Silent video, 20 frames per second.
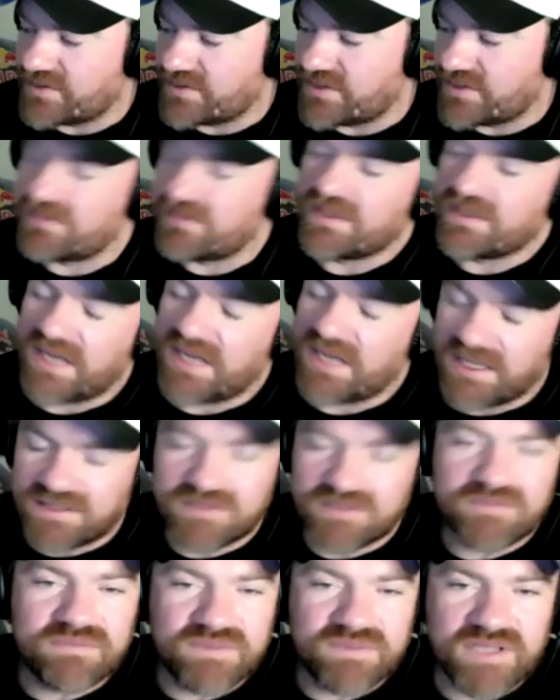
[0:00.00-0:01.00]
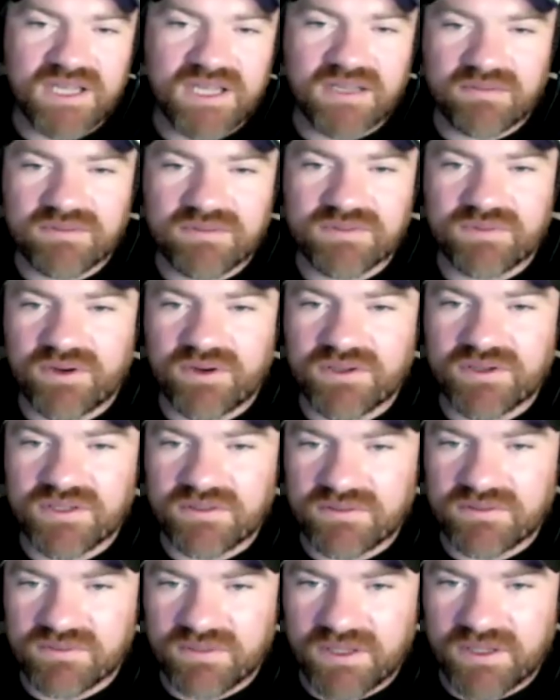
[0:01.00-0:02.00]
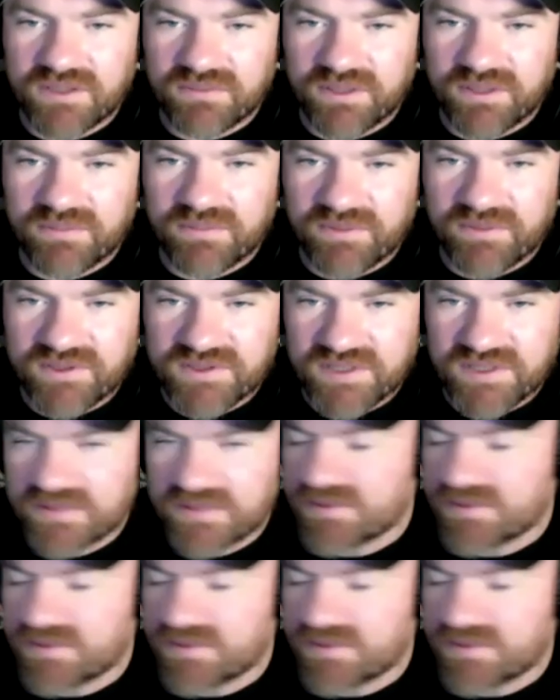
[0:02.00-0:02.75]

year, and the next second was Rosie with 23.6.